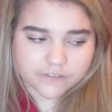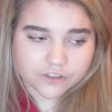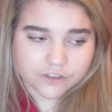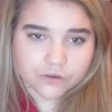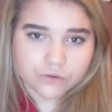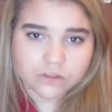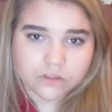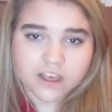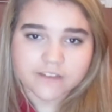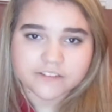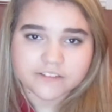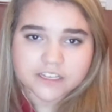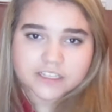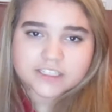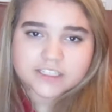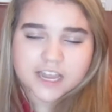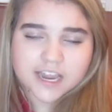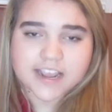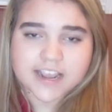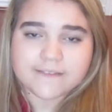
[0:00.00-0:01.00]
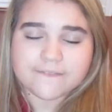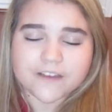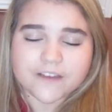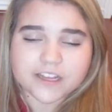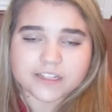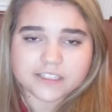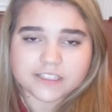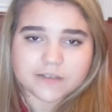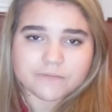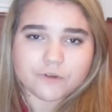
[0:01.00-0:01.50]
you love to study,
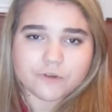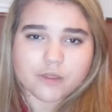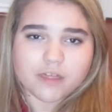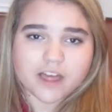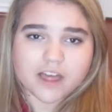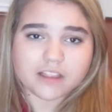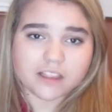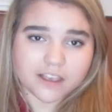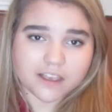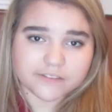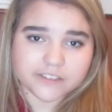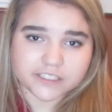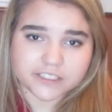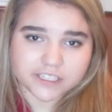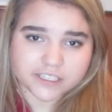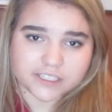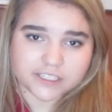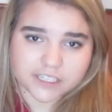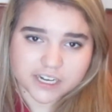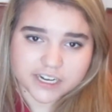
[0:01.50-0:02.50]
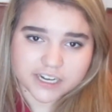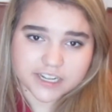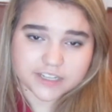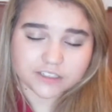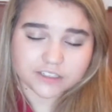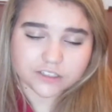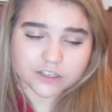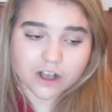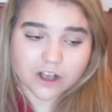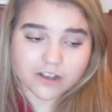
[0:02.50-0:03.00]
find someone that loves to study
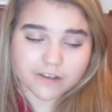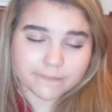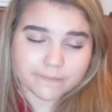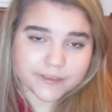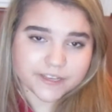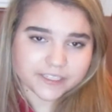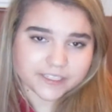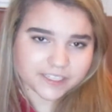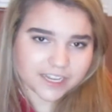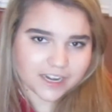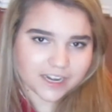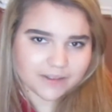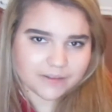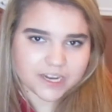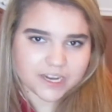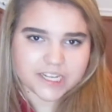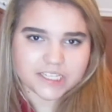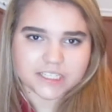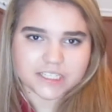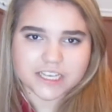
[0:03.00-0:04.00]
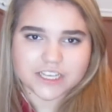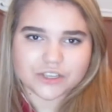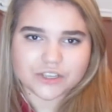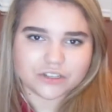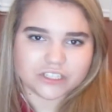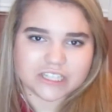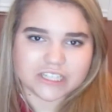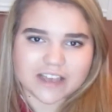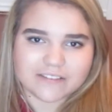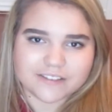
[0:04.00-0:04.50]
so y'all can be study buddies. Like, you
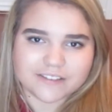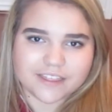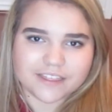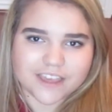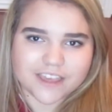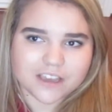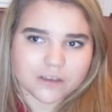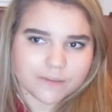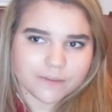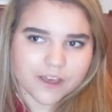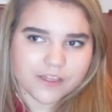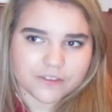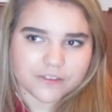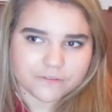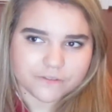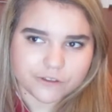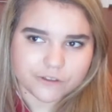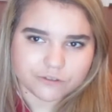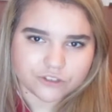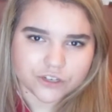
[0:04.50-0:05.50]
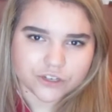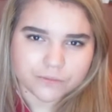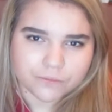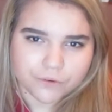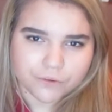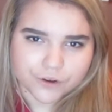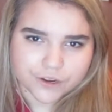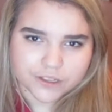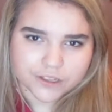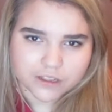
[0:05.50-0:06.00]
just have to think about the future
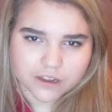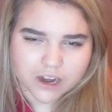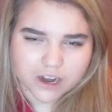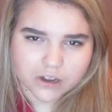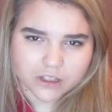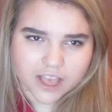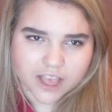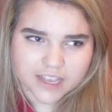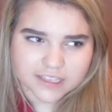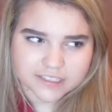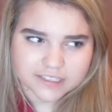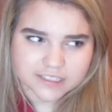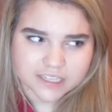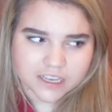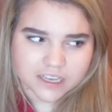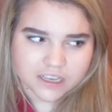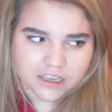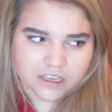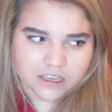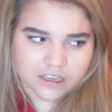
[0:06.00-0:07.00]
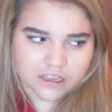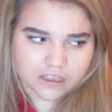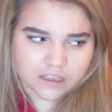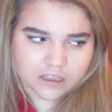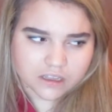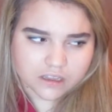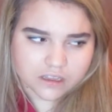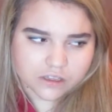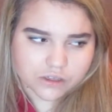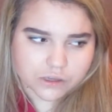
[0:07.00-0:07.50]
more or less.
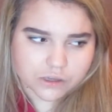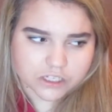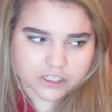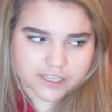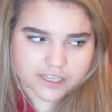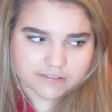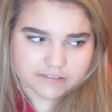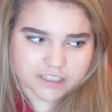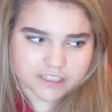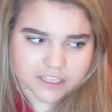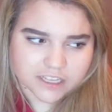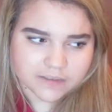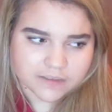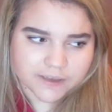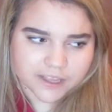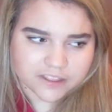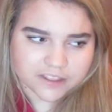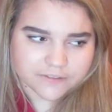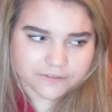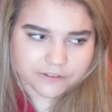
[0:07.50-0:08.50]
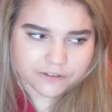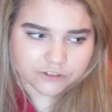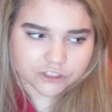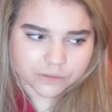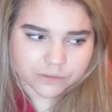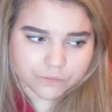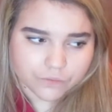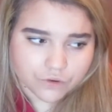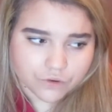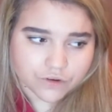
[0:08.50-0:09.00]
You just have to think about the future
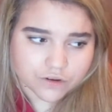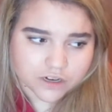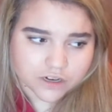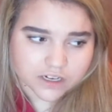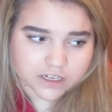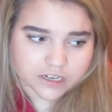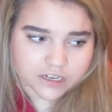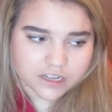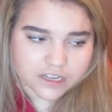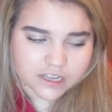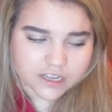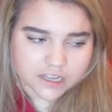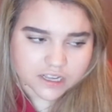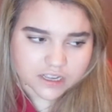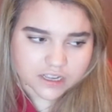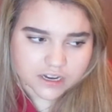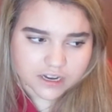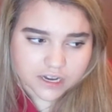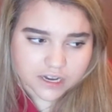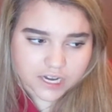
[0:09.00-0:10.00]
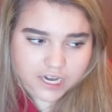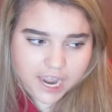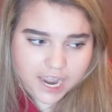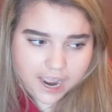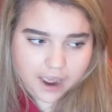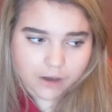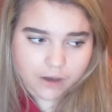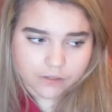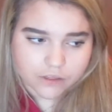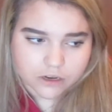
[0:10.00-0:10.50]
more
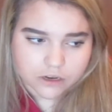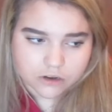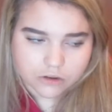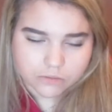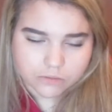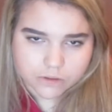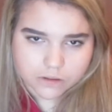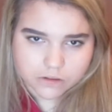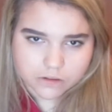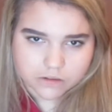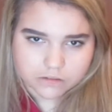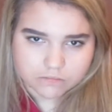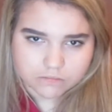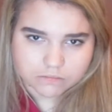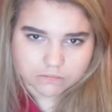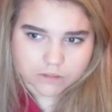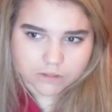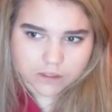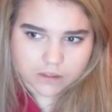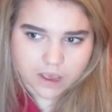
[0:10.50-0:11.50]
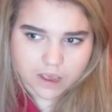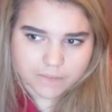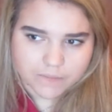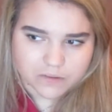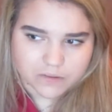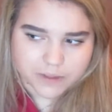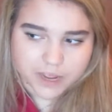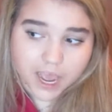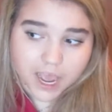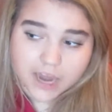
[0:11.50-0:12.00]
now than you'll know in that
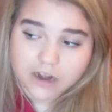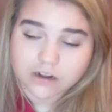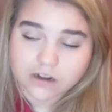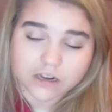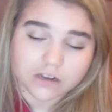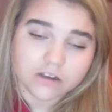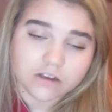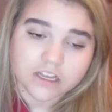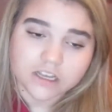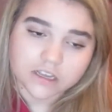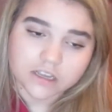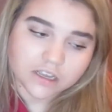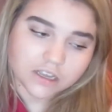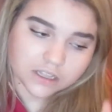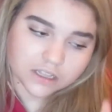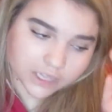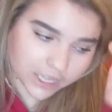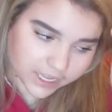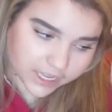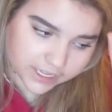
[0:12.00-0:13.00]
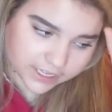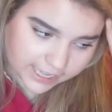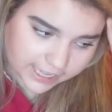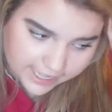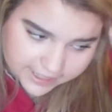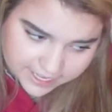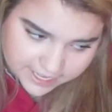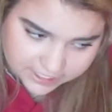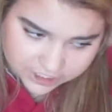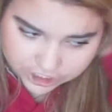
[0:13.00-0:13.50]
moment. I don't know. Like,
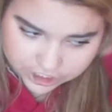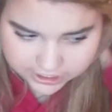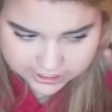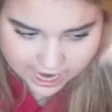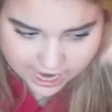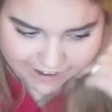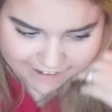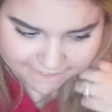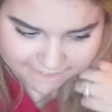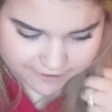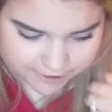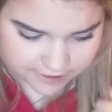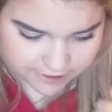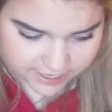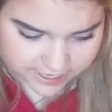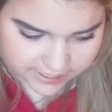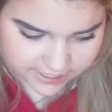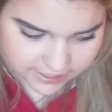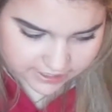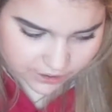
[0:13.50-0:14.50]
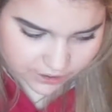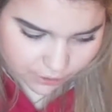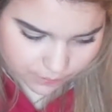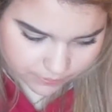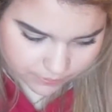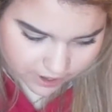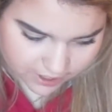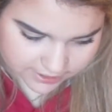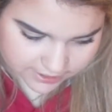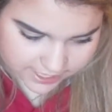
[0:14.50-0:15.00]
that's just how I view this whole
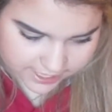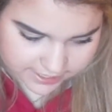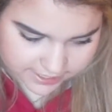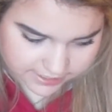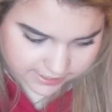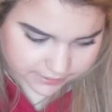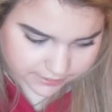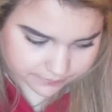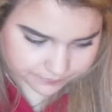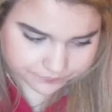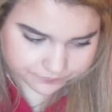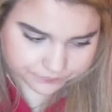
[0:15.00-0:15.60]
process.